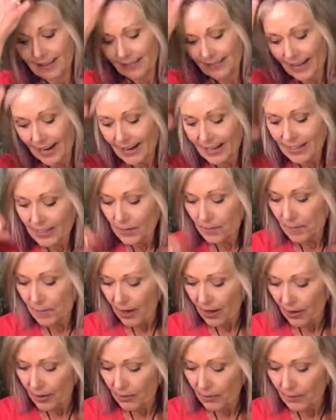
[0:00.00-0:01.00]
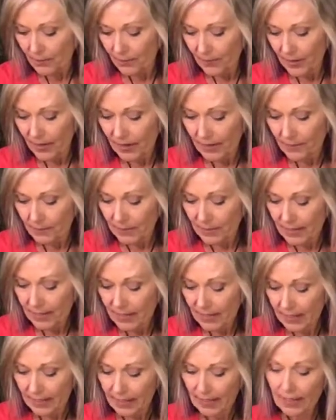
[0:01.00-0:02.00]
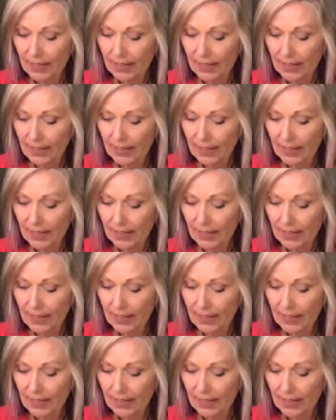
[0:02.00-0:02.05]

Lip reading: That is about being